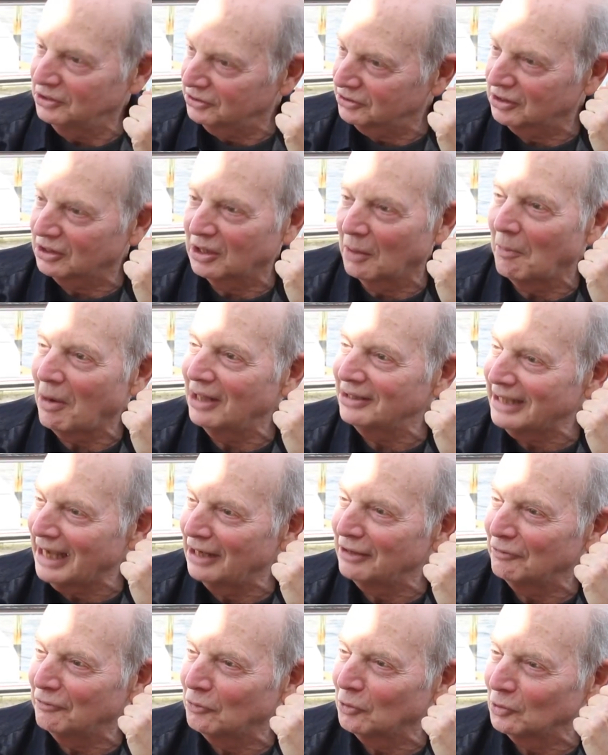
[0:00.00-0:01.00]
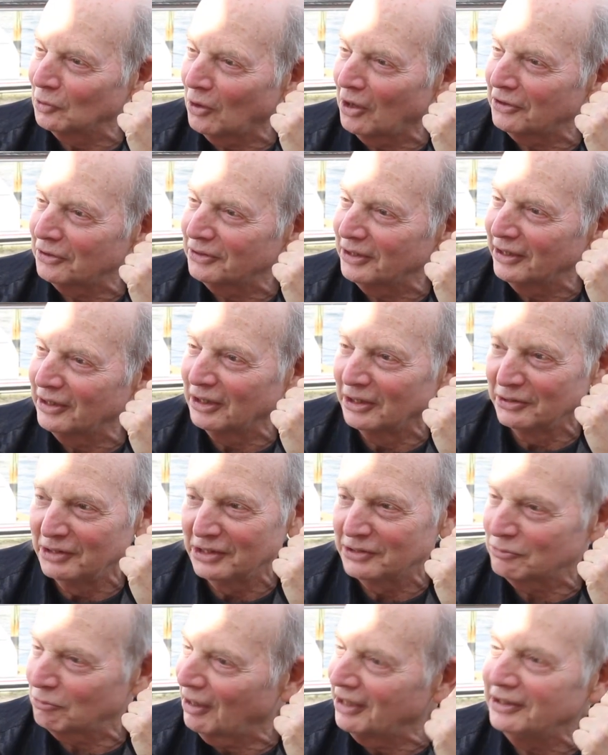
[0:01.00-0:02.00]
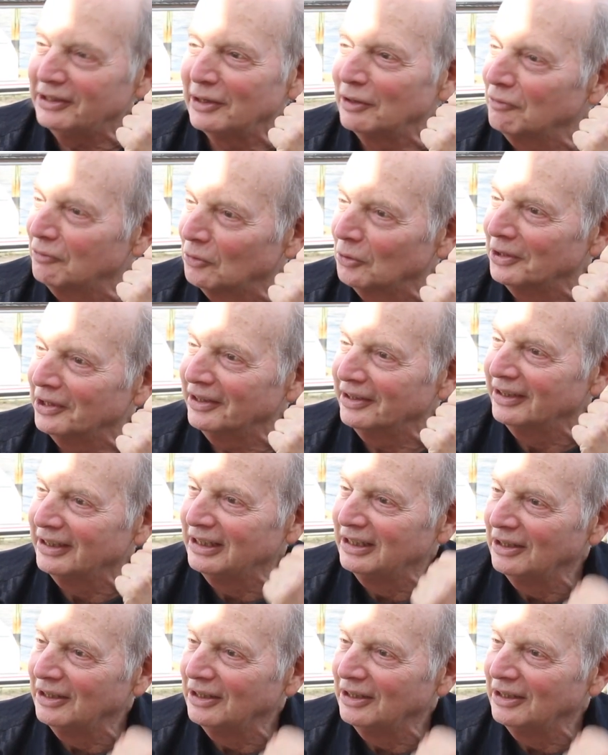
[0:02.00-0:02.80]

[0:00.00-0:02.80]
just come on down to Fort Lauderdale, it. and it's right there for you."